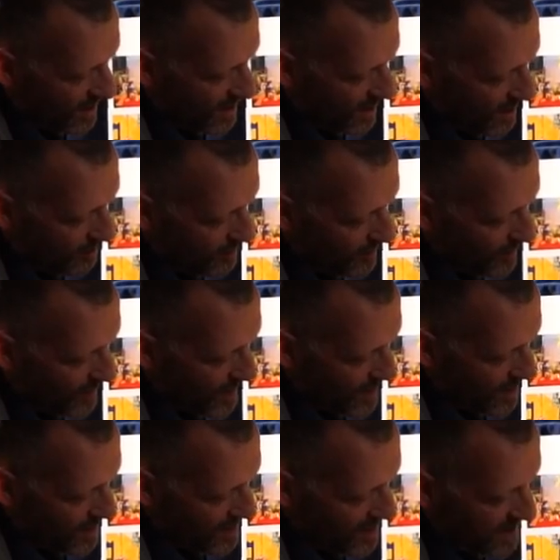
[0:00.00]
Um,
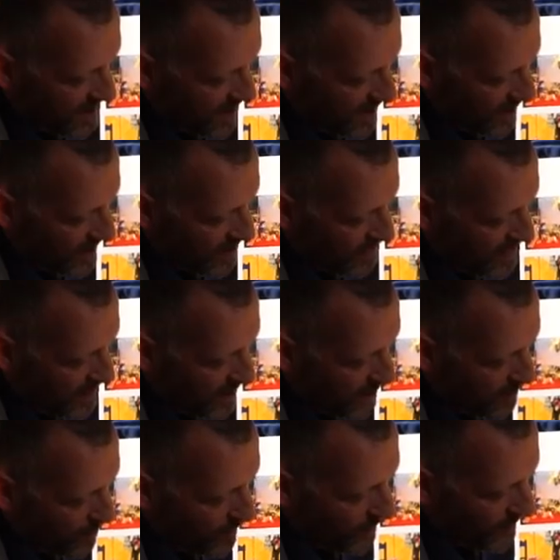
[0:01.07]
the, you know, you
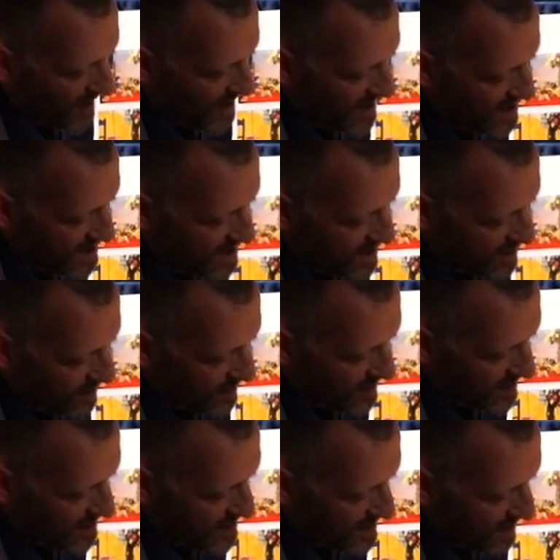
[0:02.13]
go through phases on
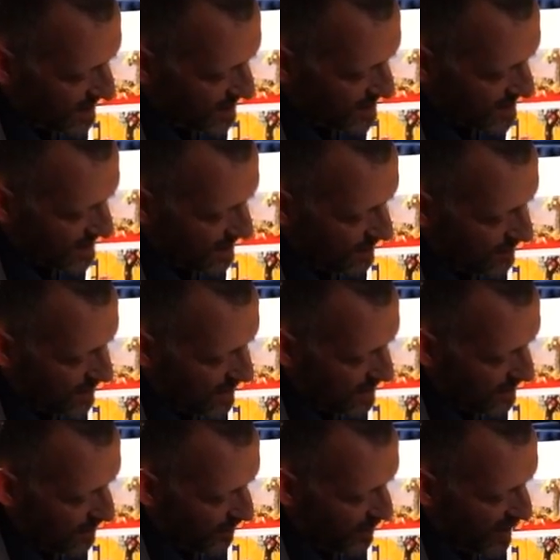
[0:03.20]
these things. It,
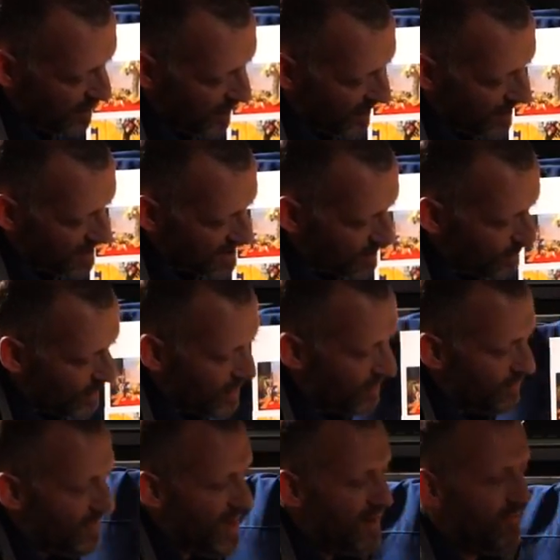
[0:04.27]
you, people ask what
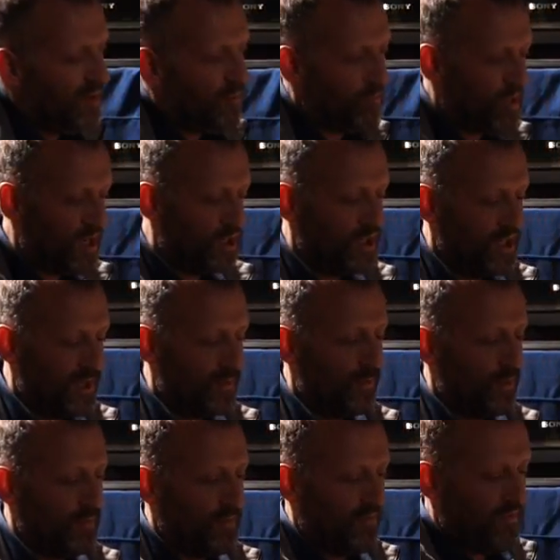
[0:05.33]
your favorite brush is.
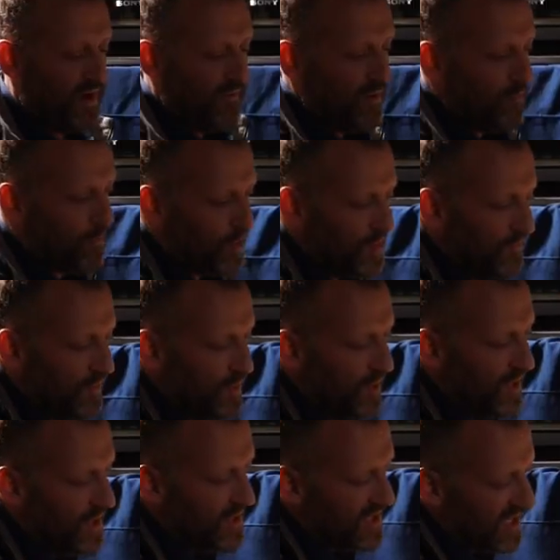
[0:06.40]
What my favorite brush a few
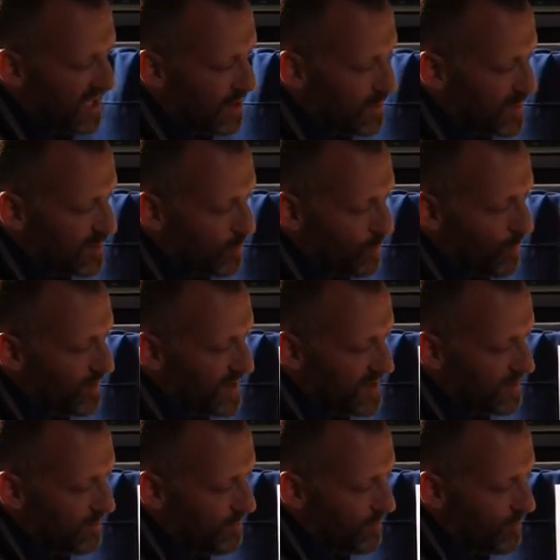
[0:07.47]
years ago was probably
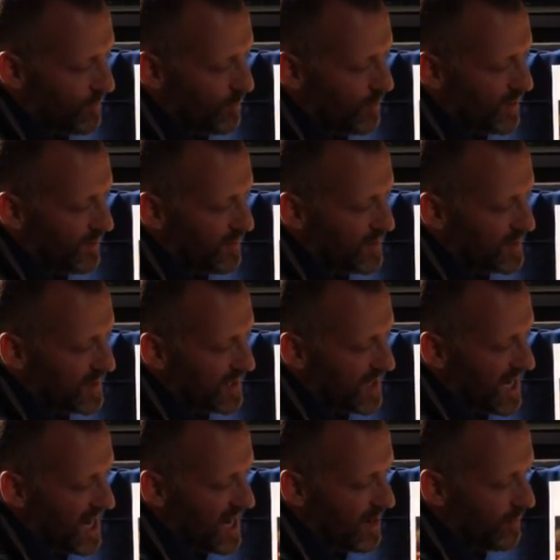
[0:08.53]
different from what I'm
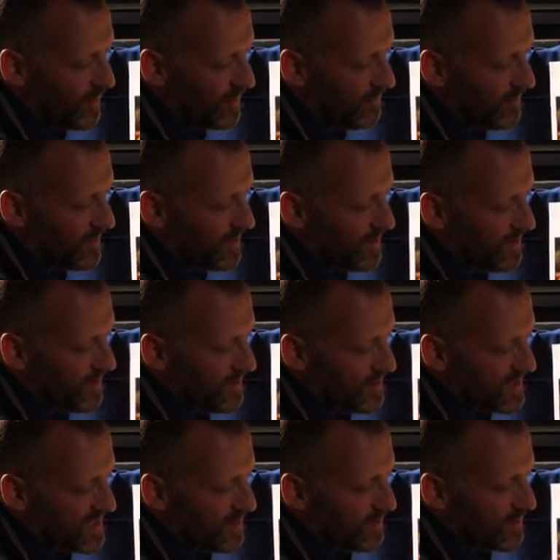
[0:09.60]
using now, and
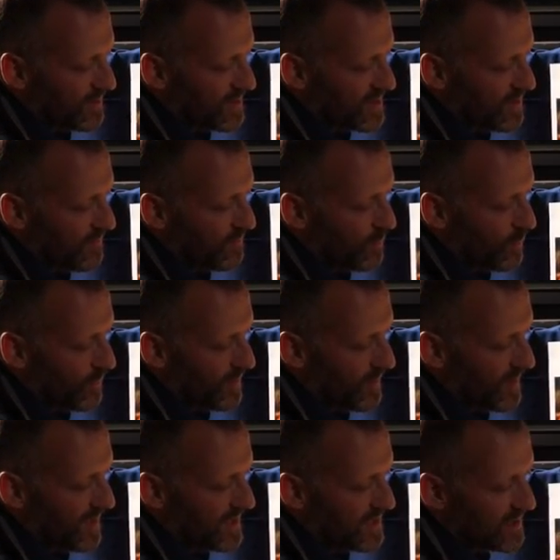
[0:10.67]
so on and so forth.
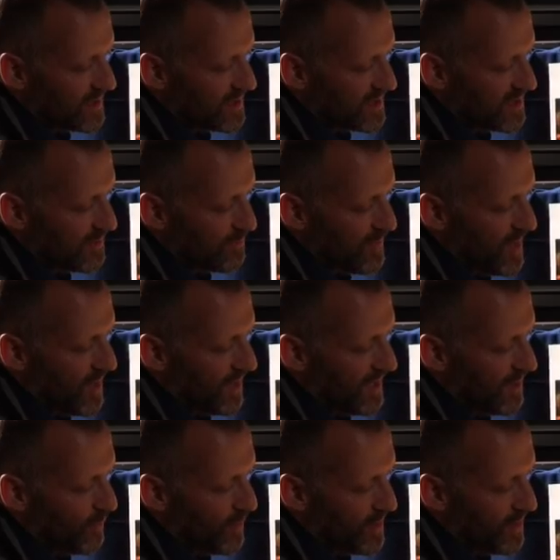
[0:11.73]
I think it's just
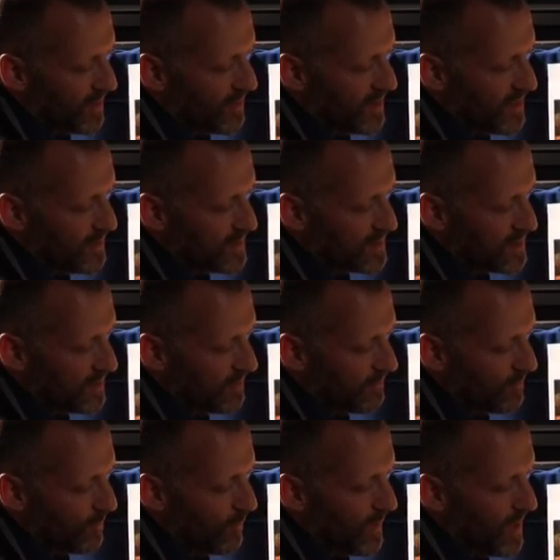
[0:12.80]
partly what you got used to
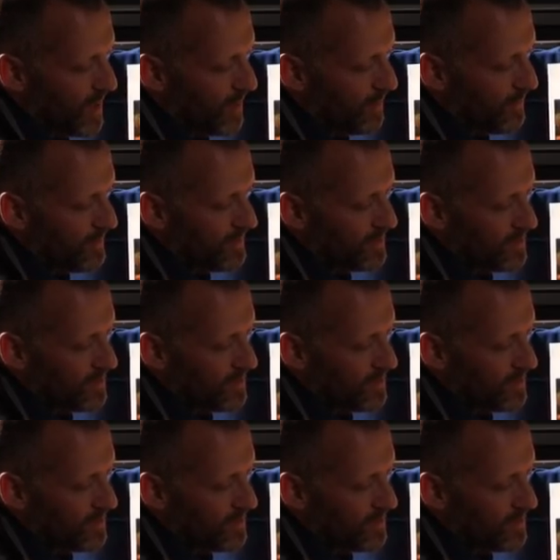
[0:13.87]
for a while.